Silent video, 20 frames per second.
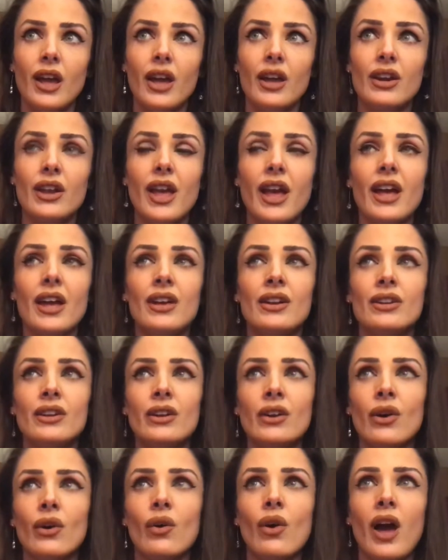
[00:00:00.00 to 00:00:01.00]
And
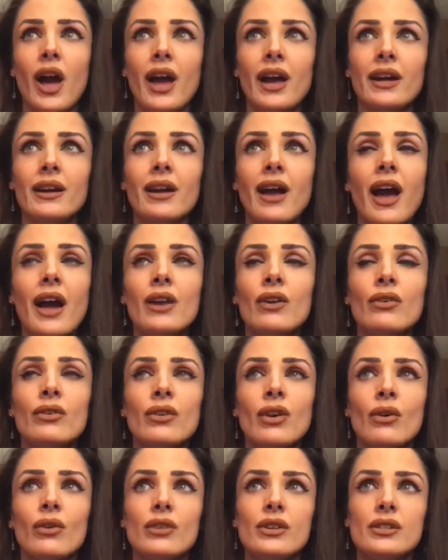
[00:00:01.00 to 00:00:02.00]
you know, I don't
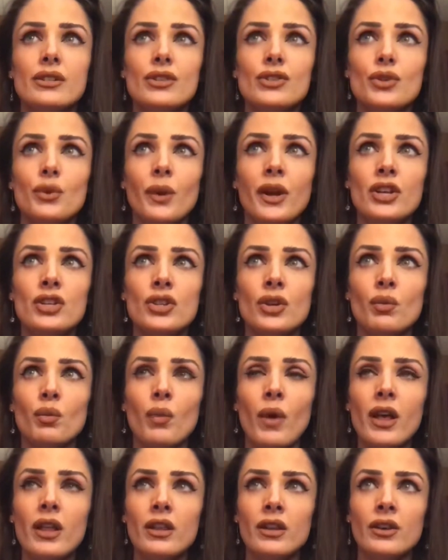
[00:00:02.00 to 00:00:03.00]
know the situation
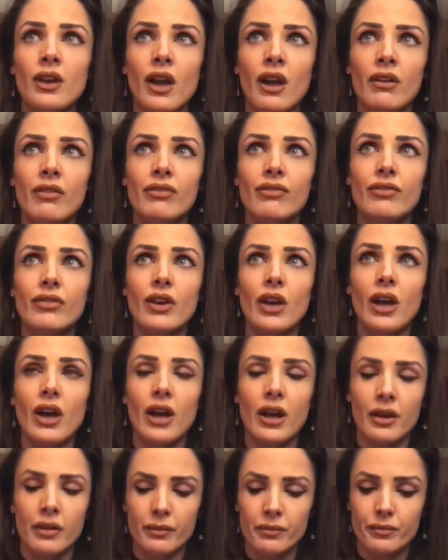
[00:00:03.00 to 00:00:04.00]
well enough.
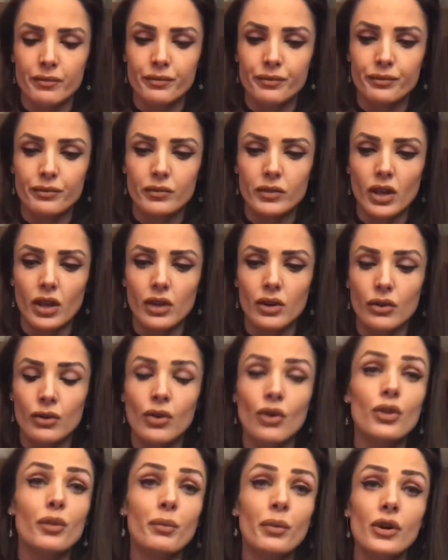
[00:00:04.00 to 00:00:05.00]
I don't
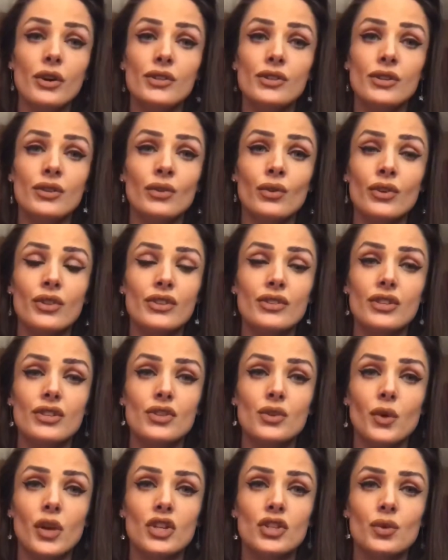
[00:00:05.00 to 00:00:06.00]
know the person or the
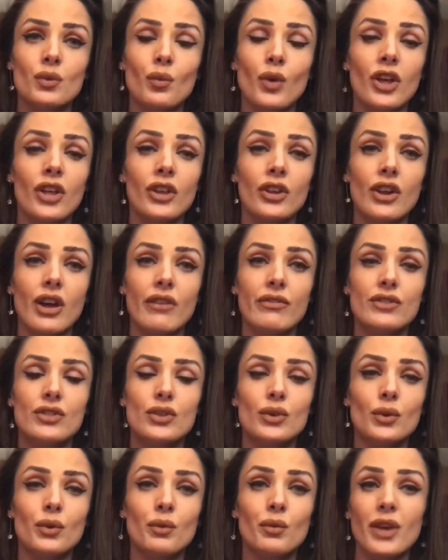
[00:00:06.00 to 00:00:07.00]
situation well enough
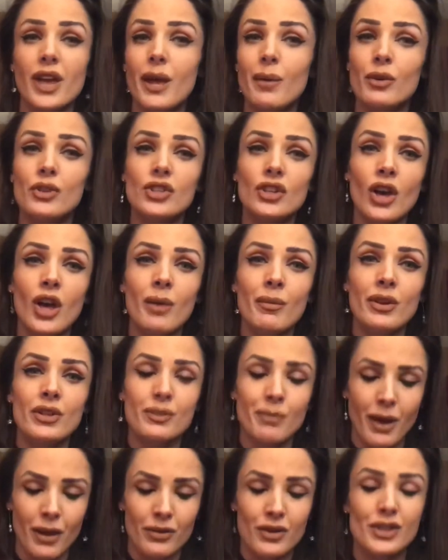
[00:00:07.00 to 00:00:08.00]
to be able to comment
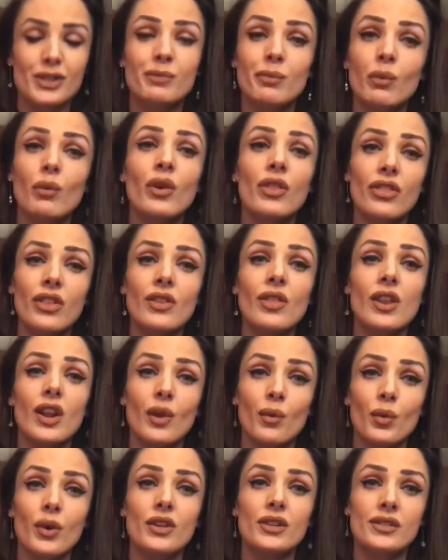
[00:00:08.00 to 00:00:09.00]
about this. But one thing that
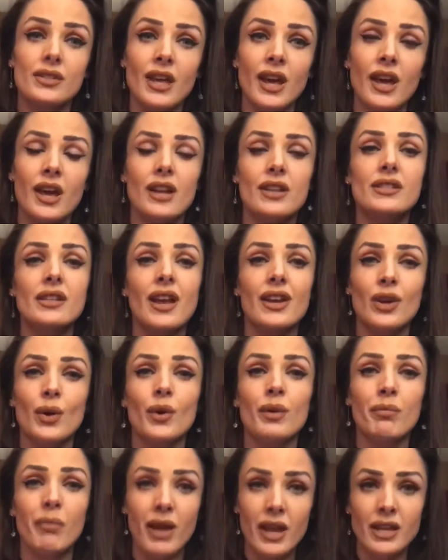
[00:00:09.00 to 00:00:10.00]
I will say is I know
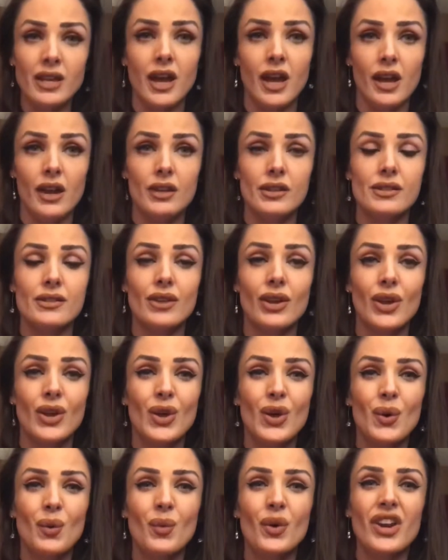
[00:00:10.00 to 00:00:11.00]
in my case,
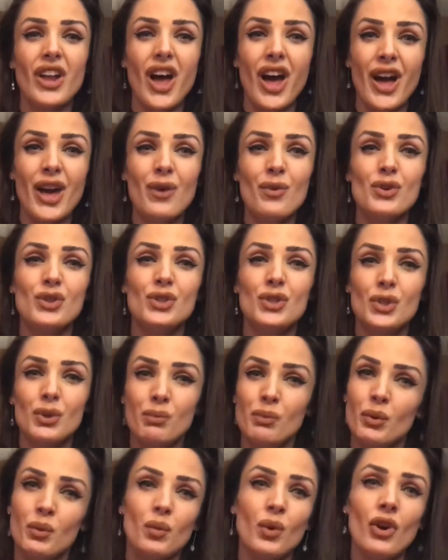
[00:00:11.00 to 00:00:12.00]
when I was
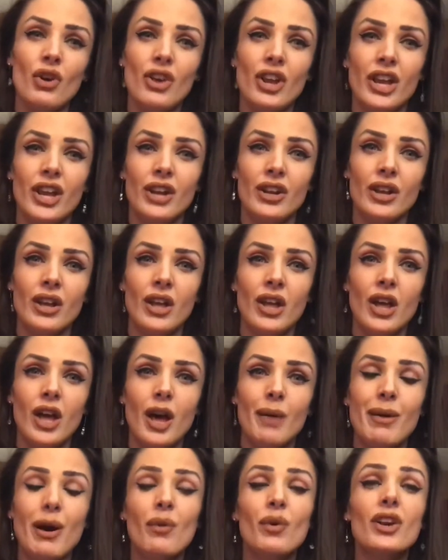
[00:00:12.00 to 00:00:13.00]
super worried
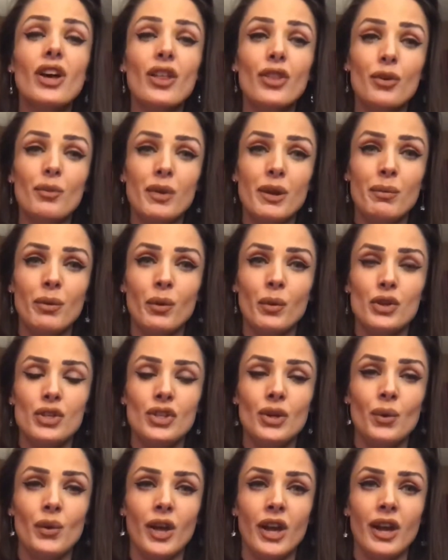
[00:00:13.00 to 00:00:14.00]
about what other people were
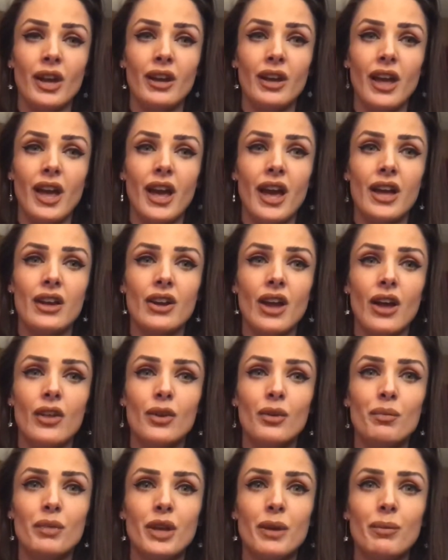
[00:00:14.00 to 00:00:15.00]
doing and
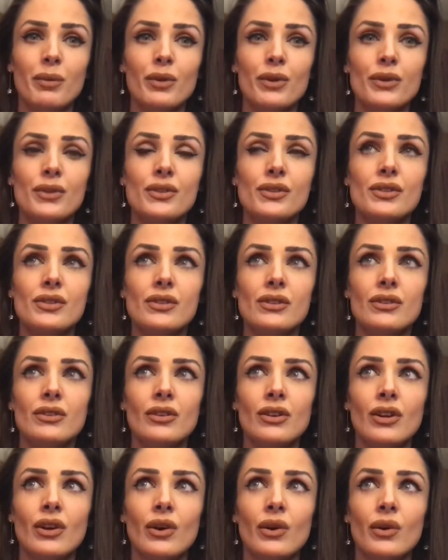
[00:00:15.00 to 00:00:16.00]
other people's,
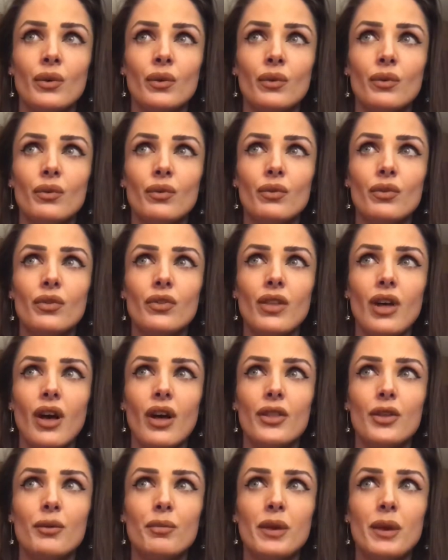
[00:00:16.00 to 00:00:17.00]
you know,
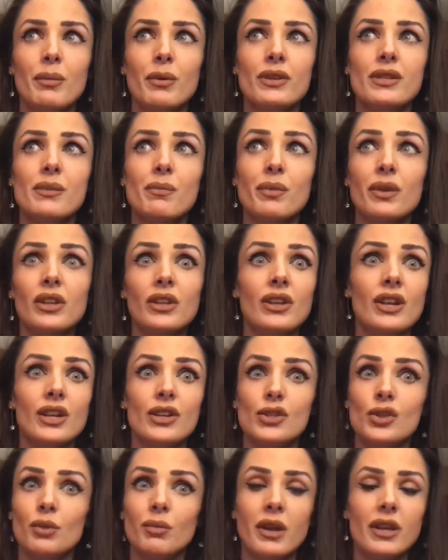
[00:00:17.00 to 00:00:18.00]
other people's ability
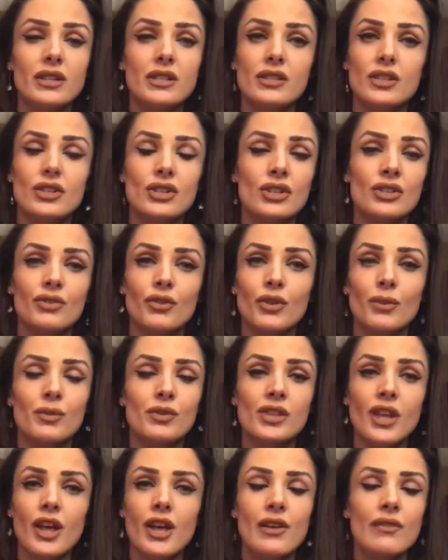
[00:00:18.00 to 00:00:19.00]
to make decisions for
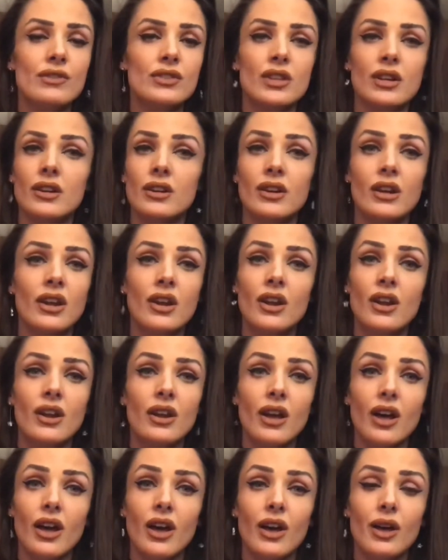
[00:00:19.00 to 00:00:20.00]
themselves and
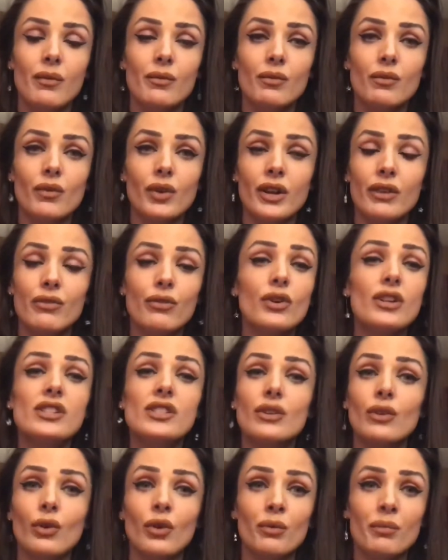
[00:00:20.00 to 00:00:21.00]
reinforce
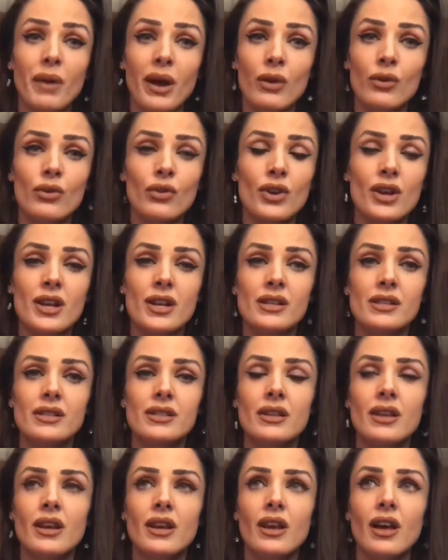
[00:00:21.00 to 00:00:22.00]
their own boundaries,
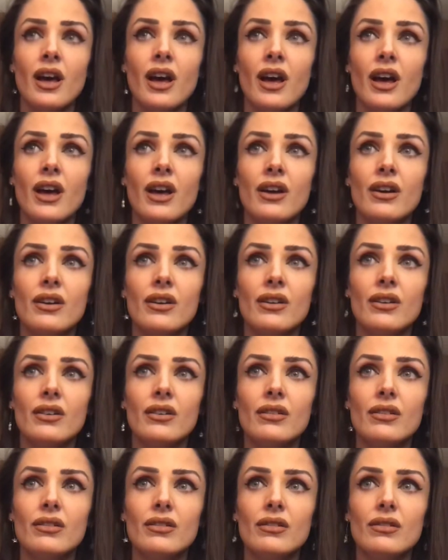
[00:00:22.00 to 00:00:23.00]

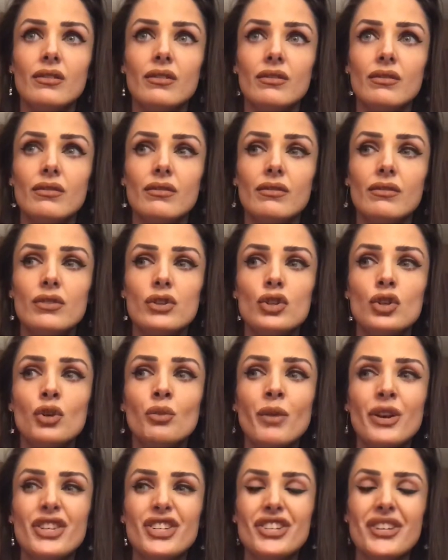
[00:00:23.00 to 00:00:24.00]
too
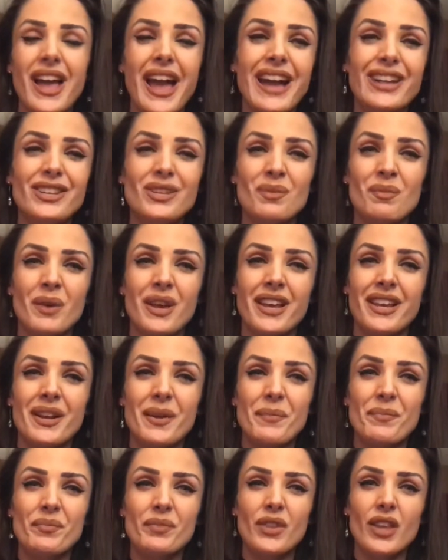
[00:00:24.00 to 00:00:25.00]
much attachment
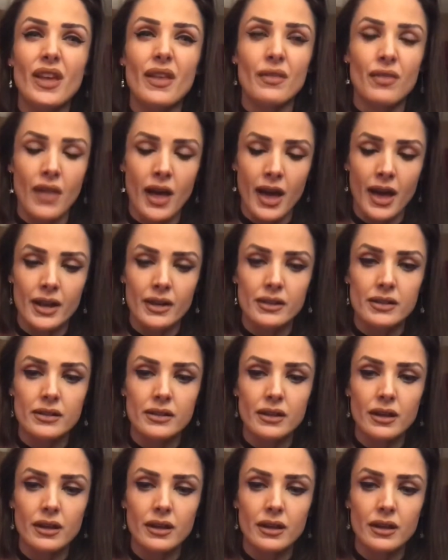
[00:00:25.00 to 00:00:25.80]
in that